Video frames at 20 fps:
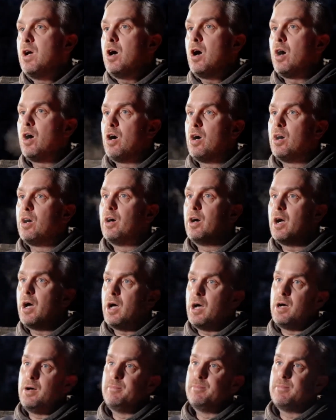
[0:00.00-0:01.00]
Her
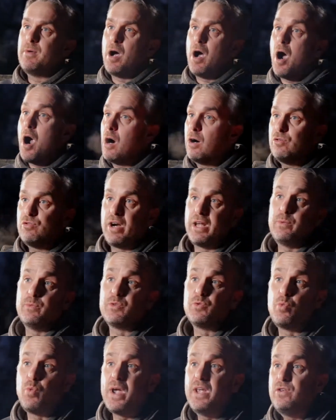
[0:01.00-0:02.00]
heart rate
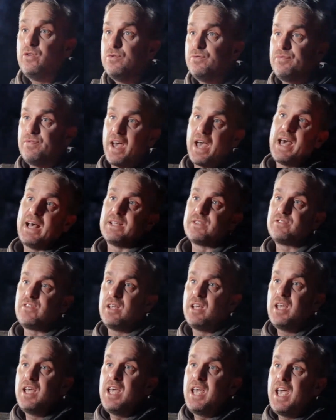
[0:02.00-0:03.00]
was way too fast,
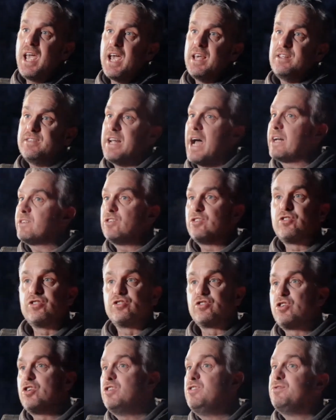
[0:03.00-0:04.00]
and the doctors
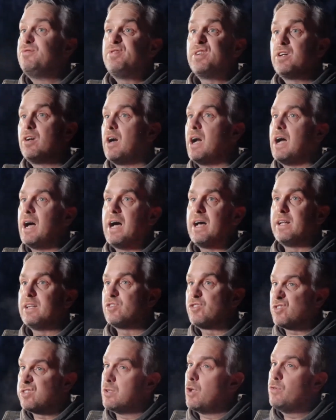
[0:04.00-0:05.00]
just couldn't figure out how to
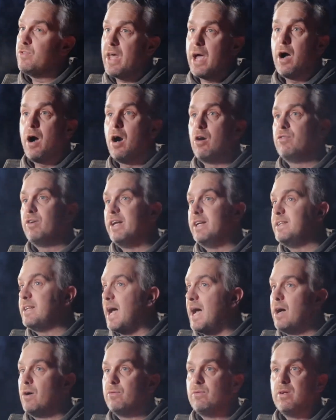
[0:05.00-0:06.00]
slow that heart rate
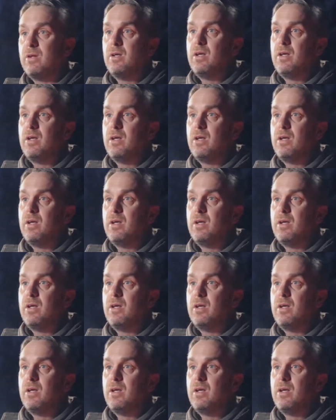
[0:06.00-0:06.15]
down.